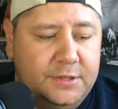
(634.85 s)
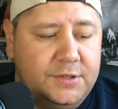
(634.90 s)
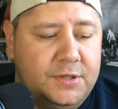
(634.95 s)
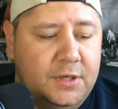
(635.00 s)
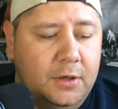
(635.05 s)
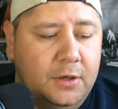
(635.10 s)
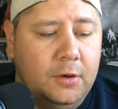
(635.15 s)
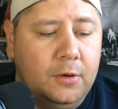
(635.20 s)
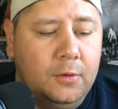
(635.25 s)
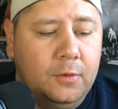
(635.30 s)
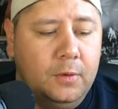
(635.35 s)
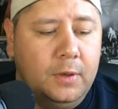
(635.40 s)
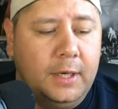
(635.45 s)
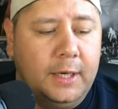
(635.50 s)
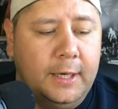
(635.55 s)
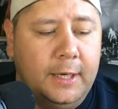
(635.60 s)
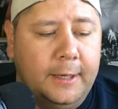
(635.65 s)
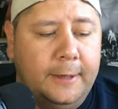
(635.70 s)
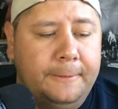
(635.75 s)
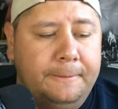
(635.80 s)
So
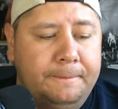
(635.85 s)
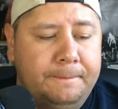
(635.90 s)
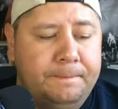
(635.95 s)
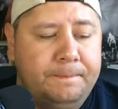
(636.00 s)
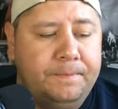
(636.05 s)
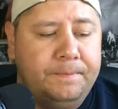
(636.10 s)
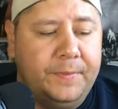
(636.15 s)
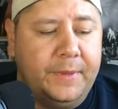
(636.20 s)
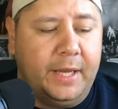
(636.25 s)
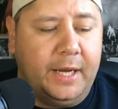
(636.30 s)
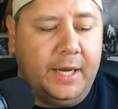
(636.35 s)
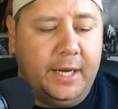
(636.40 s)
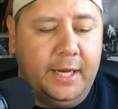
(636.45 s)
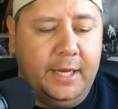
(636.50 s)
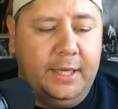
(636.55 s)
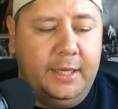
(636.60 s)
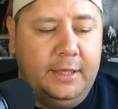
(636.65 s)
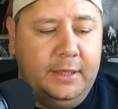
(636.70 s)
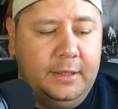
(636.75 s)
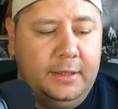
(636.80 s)

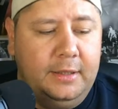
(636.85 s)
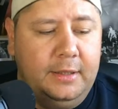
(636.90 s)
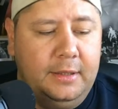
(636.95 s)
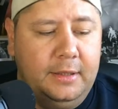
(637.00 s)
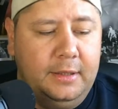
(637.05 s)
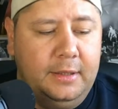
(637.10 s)
I